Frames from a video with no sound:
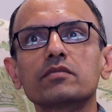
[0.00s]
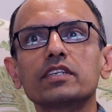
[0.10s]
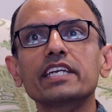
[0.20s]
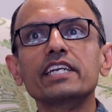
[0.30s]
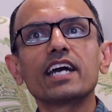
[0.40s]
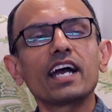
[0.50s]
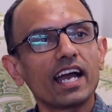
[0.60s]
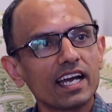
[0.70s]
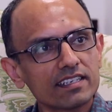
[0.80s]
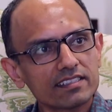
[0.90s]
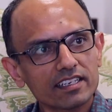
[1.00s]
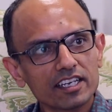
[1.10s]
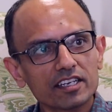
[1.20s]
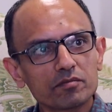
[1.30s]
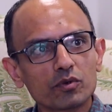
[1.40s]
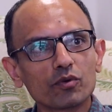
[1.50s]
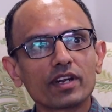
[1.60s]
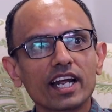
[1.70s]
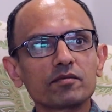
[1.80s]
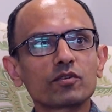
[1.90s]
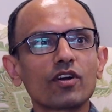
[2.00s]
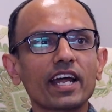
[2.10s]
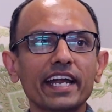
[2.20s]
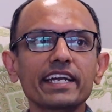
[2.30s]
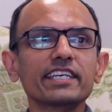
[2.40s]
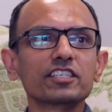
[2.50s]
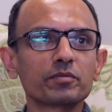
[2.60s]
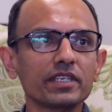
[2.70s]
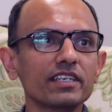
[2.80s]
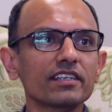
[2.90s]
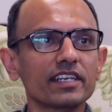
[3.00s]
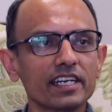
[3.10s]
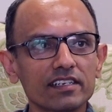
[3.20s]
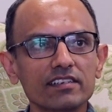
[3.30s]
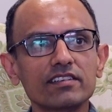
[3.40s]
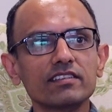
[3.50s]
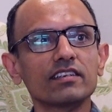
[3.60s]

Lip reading: India has a program called IDSP, Integrated